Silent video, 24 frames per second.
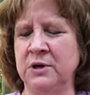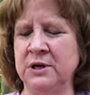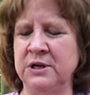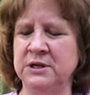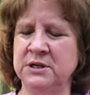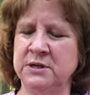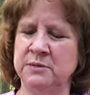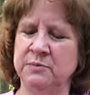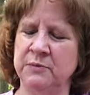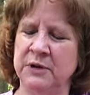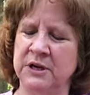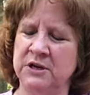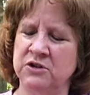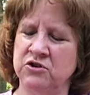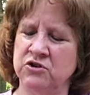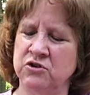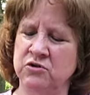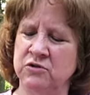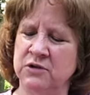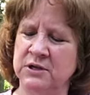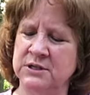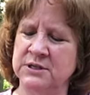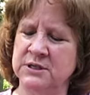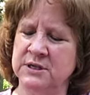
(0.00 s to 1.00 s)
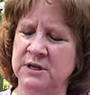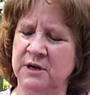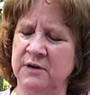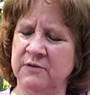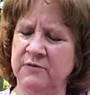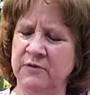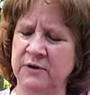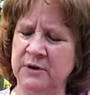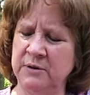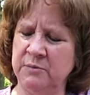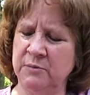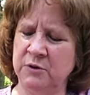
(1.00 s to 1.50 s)
want it to make sure it's
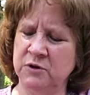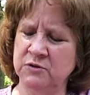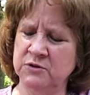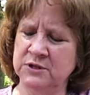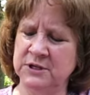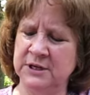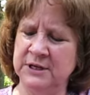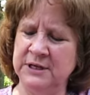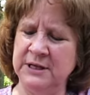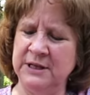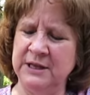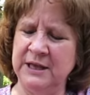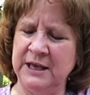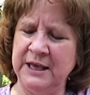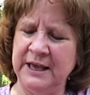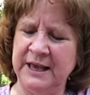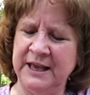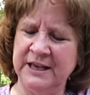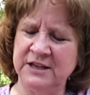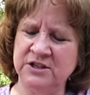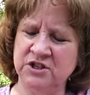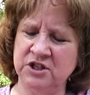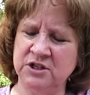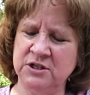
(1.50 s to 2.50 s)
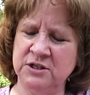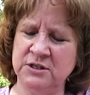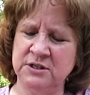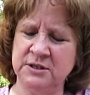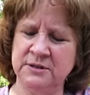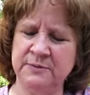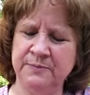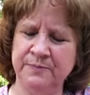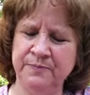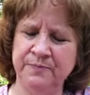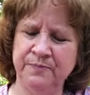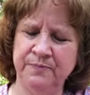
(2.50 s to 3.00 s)
covering mostly the
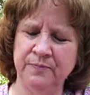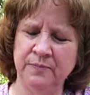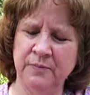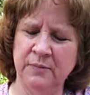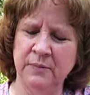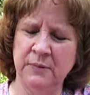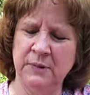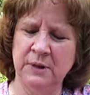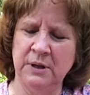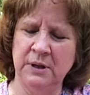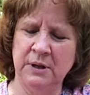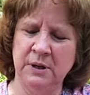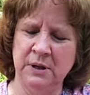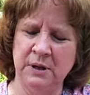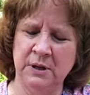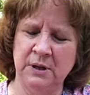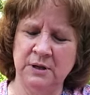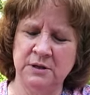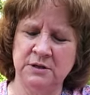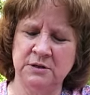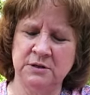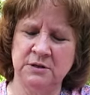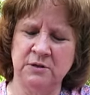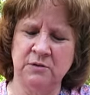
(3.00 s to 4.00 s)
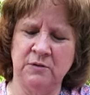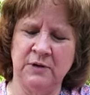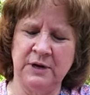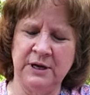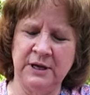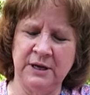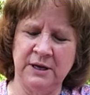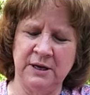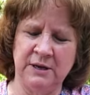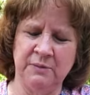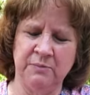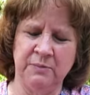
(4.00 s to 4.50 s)
edges so I
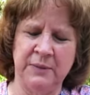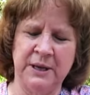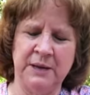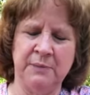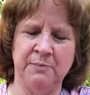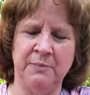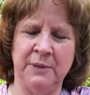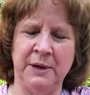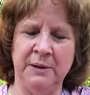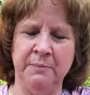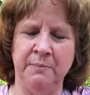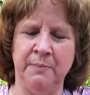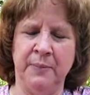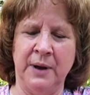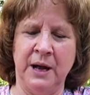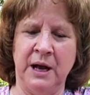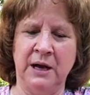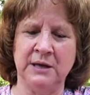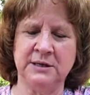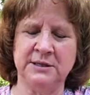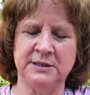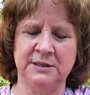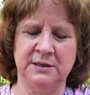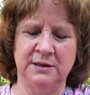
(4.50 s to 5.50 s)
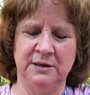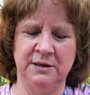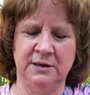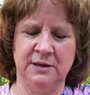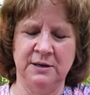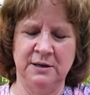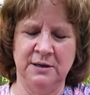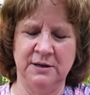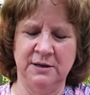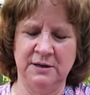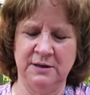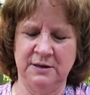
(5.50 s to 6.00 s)
can make my box.
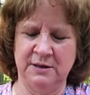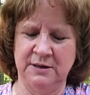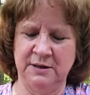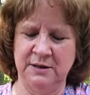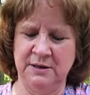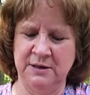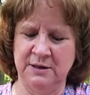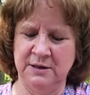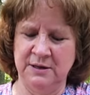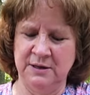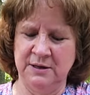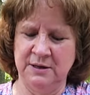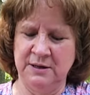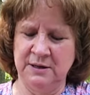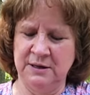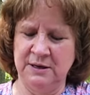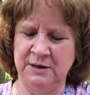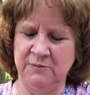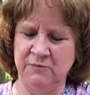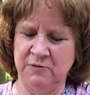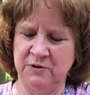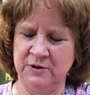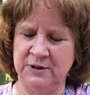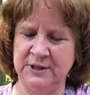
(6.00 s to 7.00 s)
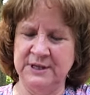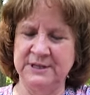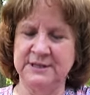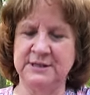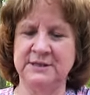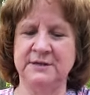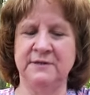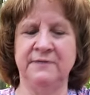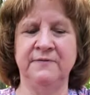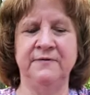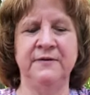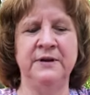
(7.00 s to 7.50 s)
I want
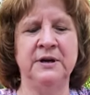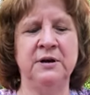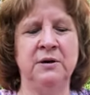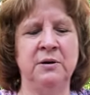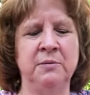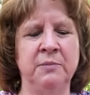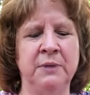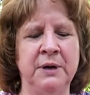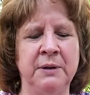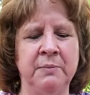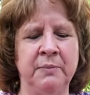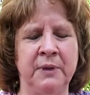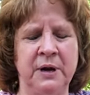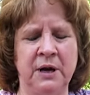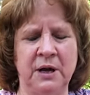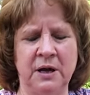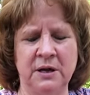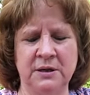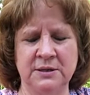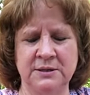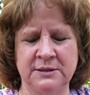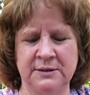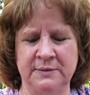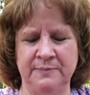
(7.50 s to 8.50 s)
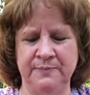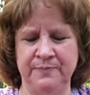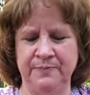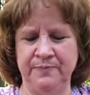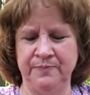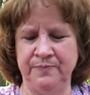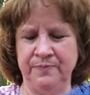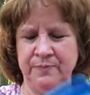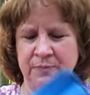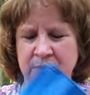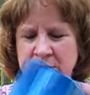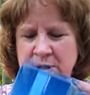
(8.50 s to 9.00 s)
this to fit on my box.
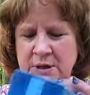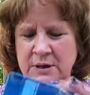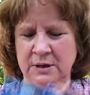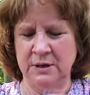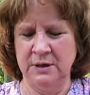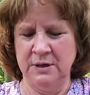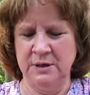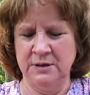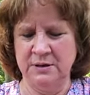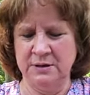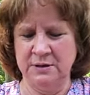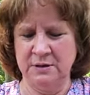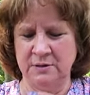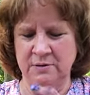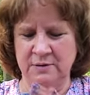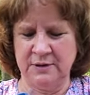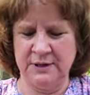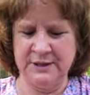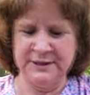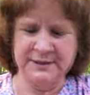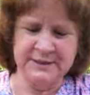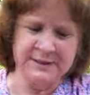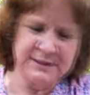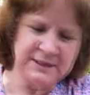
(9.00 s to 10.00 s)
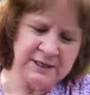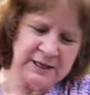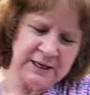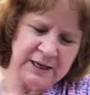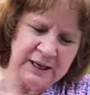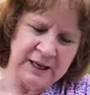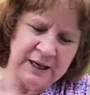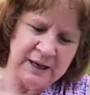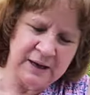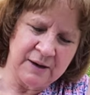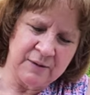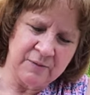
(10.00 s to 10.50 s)
So let's see
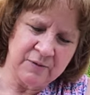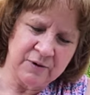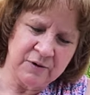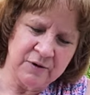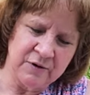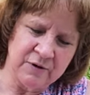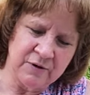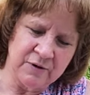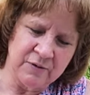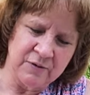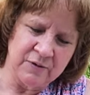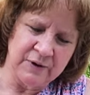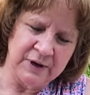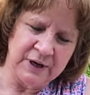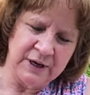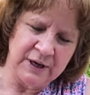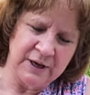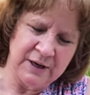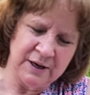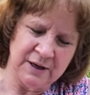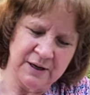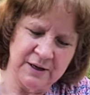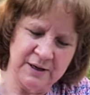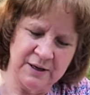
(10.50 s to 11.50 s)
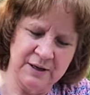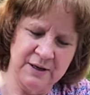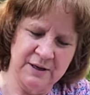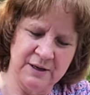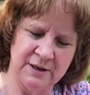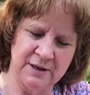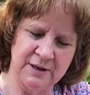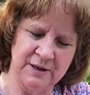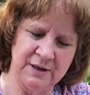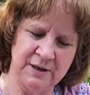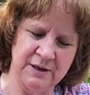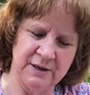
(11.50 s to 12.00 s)
how we're doing.
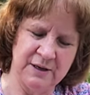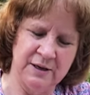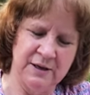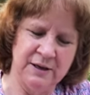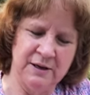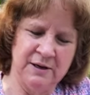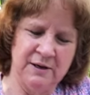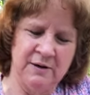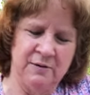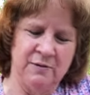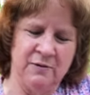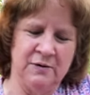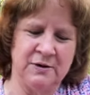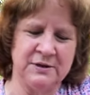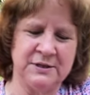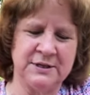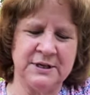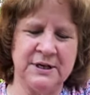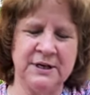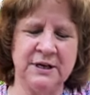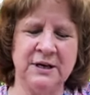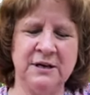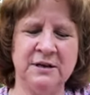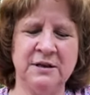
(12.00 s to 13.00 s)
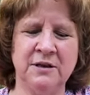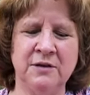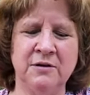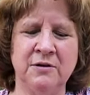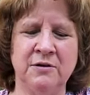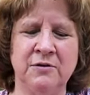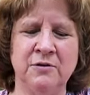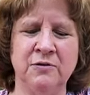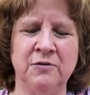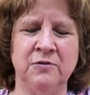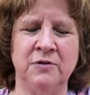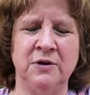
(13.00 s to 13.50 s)
Once I get the
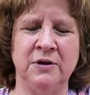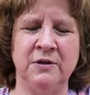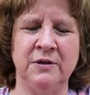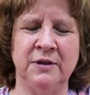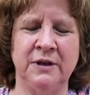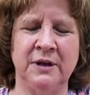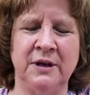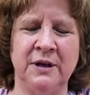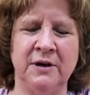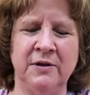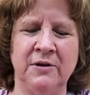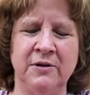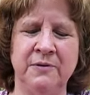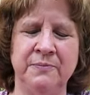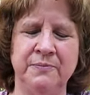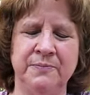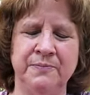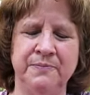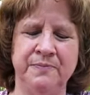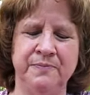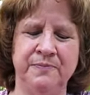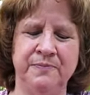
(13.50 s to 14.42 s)
glue on there,